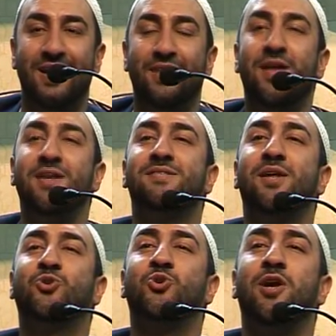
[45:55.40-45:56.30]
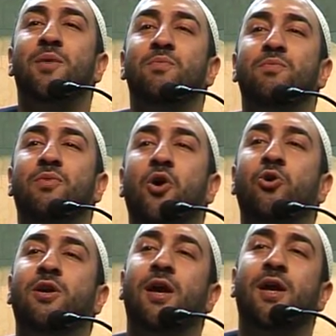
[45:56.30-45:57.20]
Then he said to him,
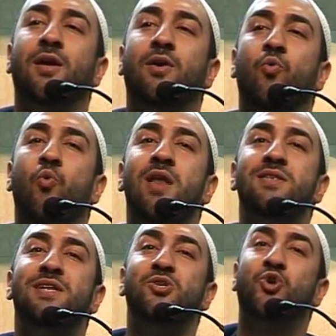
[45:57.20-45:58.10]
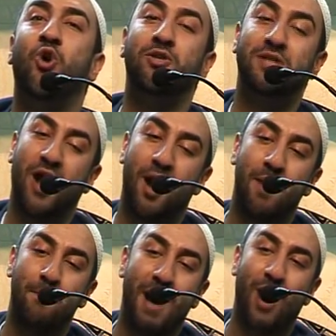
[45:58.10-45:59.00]
okay, when did God
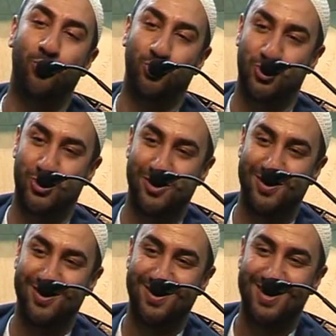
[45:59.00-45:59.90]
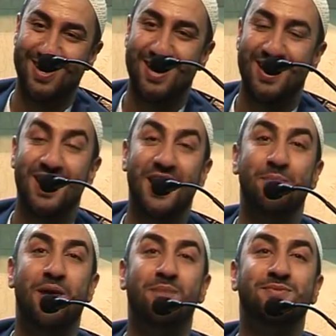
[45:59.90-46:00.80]
come about?
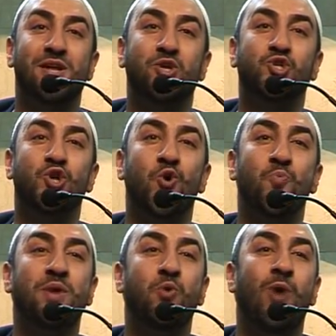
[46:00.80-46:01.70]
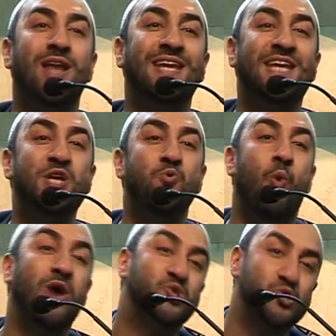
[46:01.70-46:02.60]
Imam said, show me when he
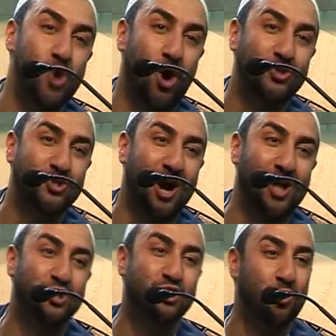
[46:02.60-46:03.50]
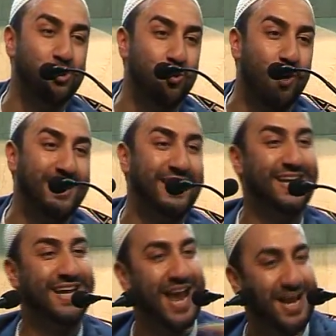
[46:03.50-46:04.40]
was not, I'll show you when he
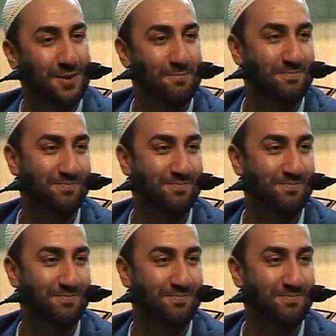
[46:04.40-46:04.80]
came.